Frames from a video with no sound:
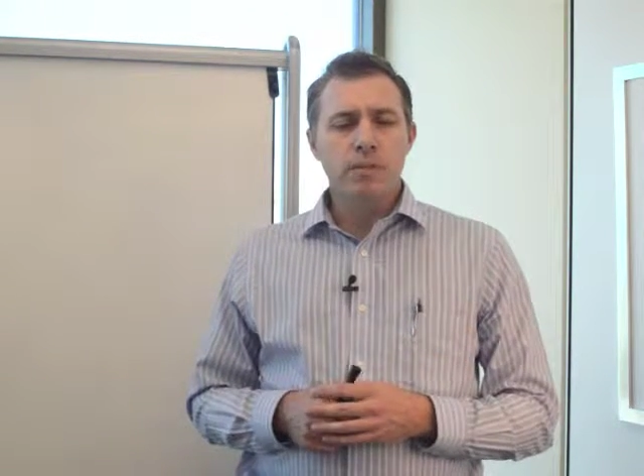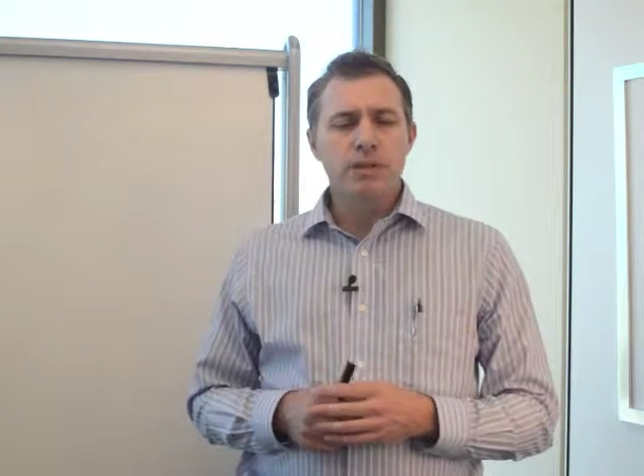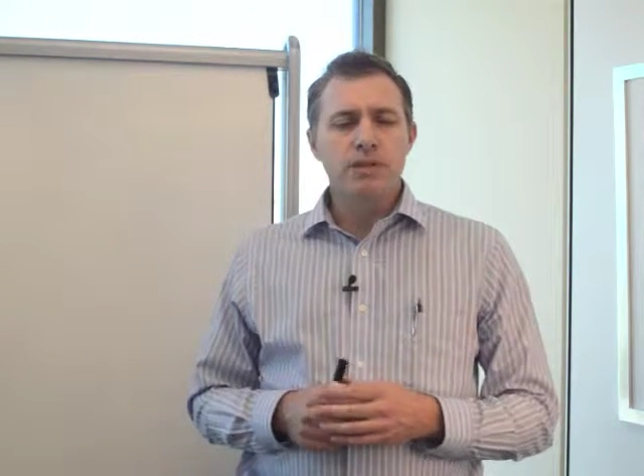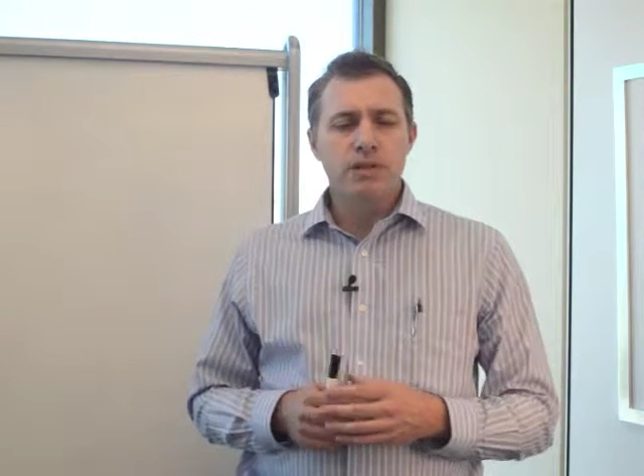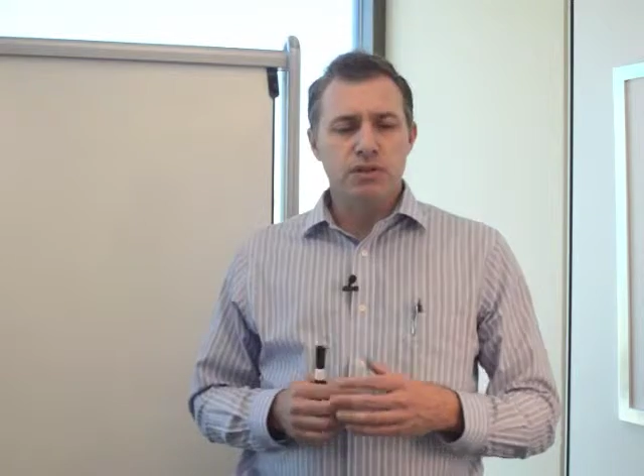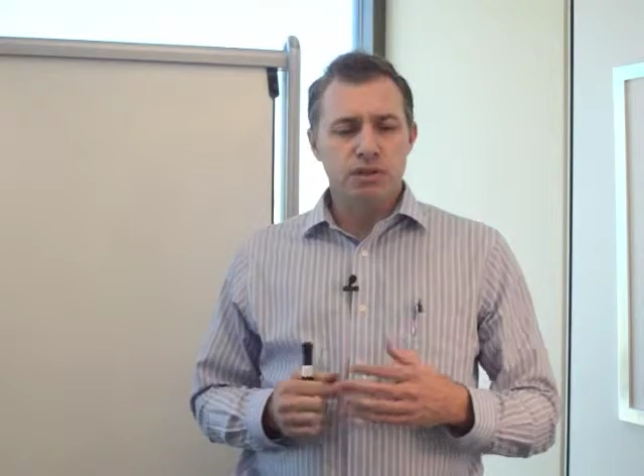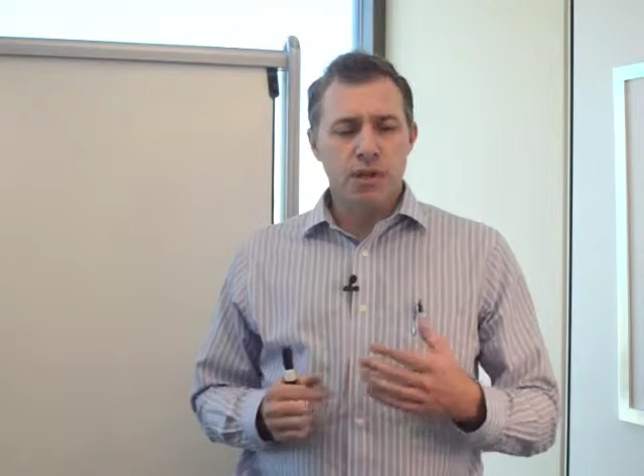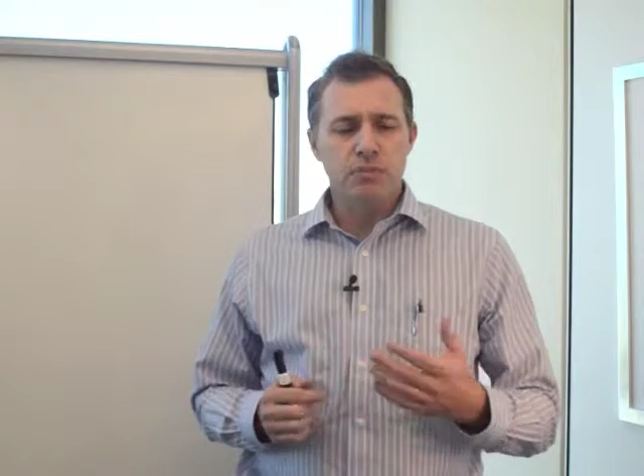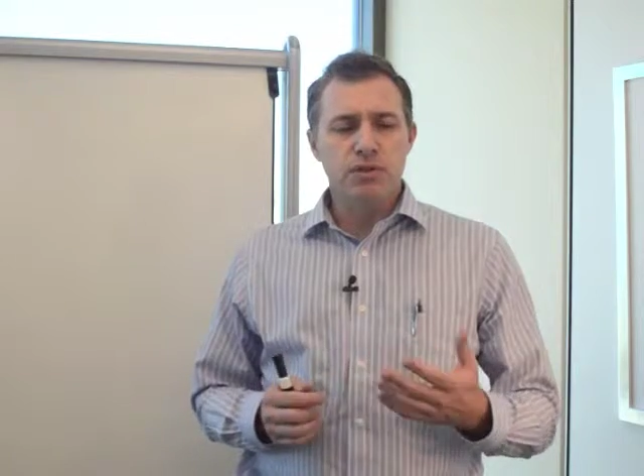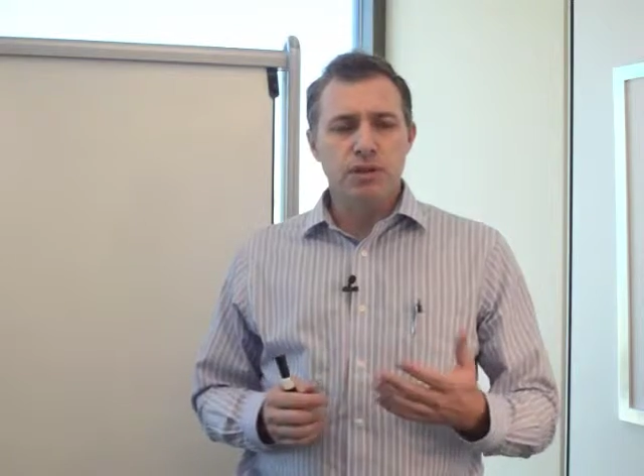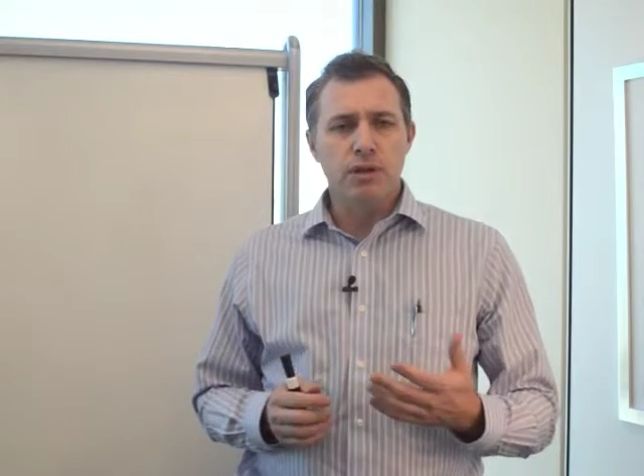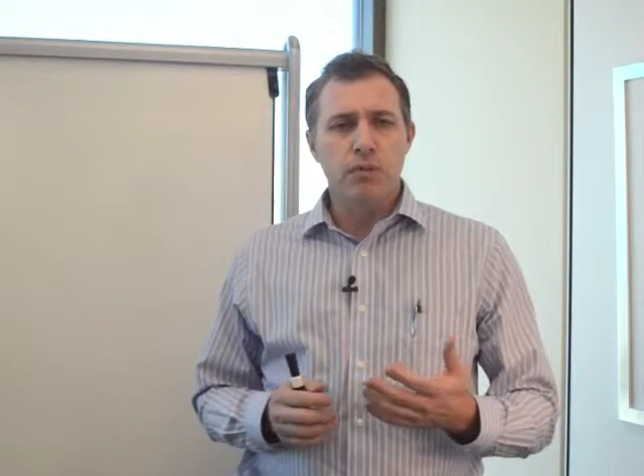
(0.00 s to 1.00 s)

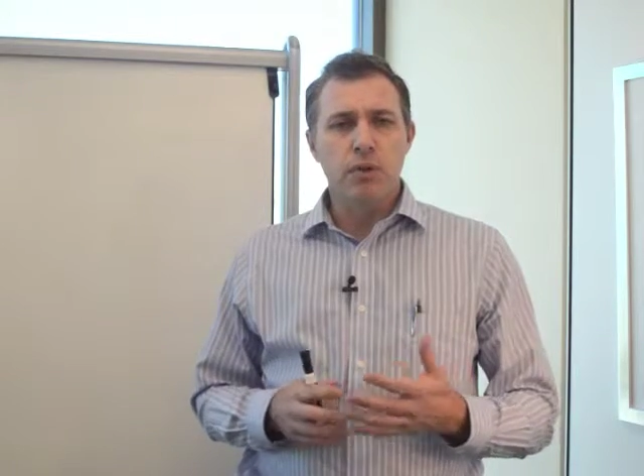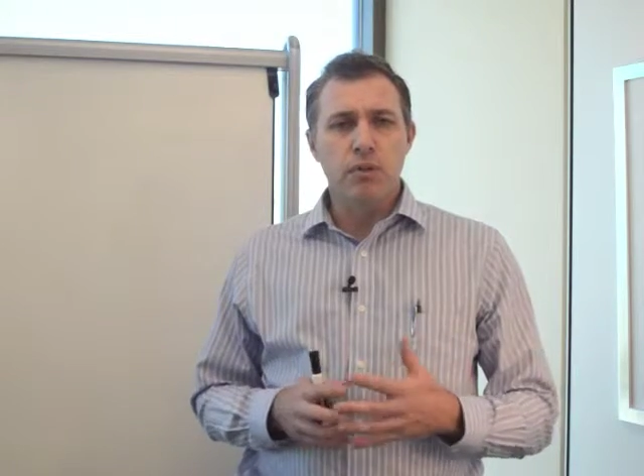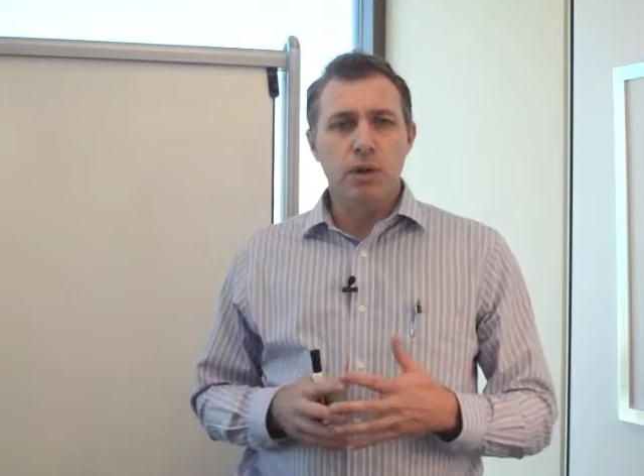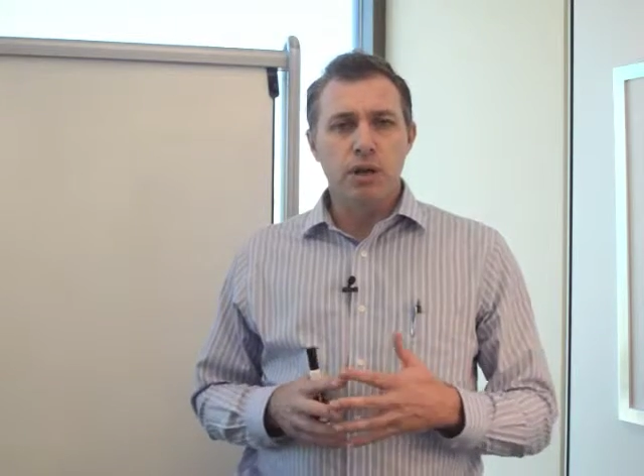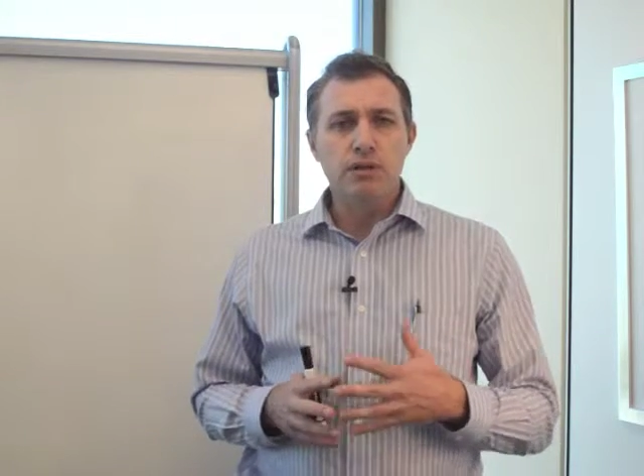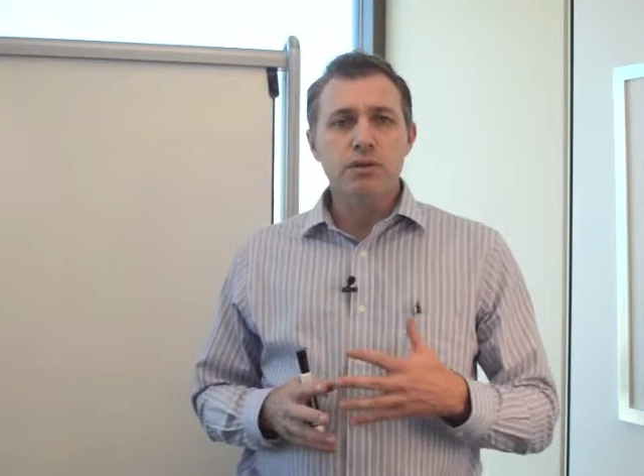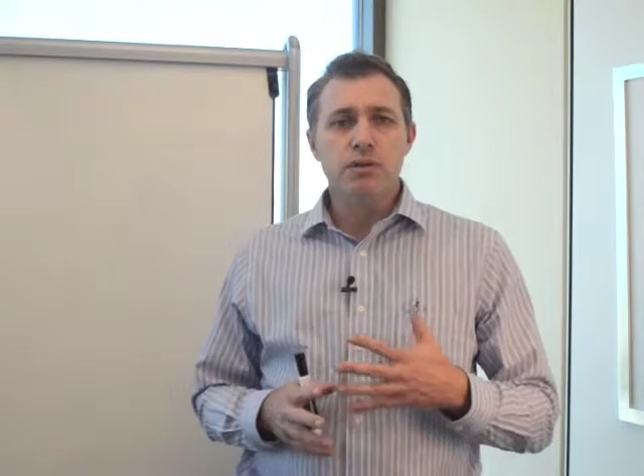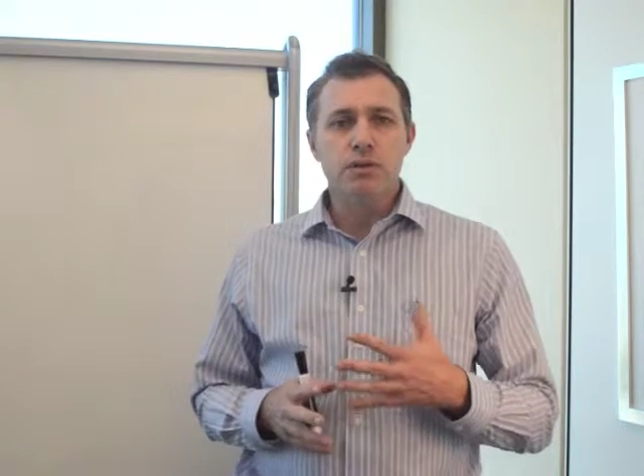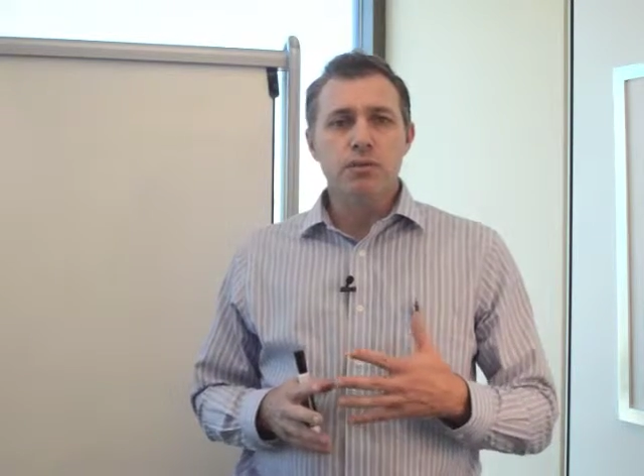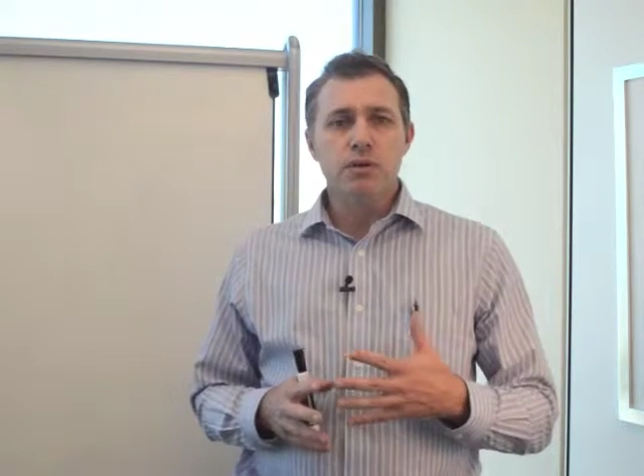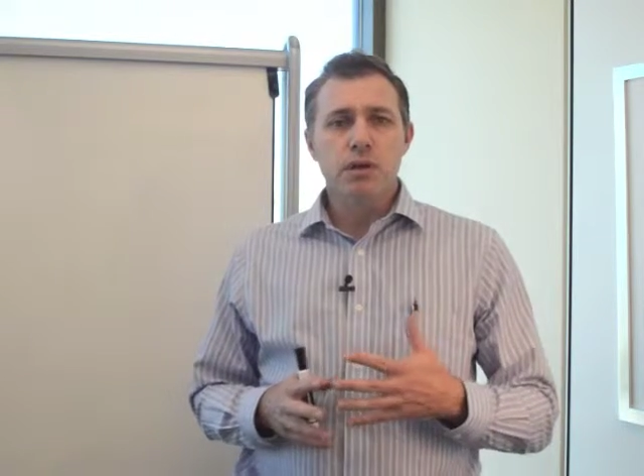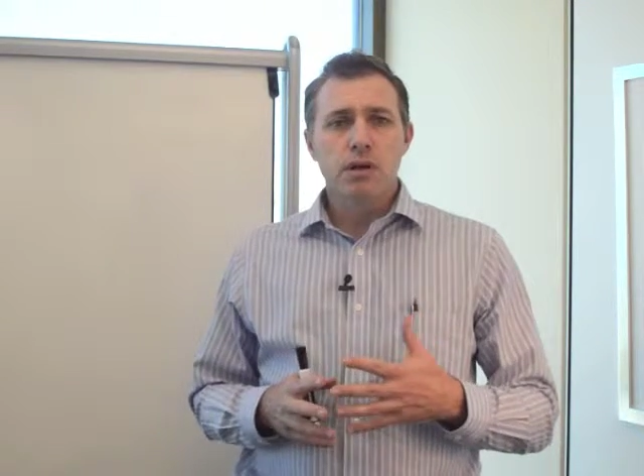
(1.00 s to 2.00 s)
misconception that we run
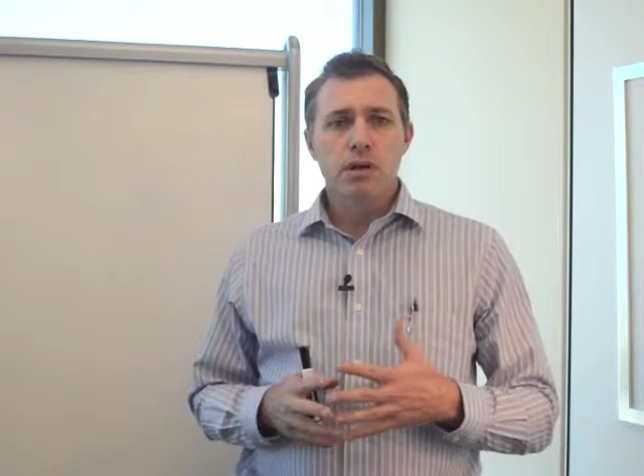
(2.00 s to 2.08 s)
into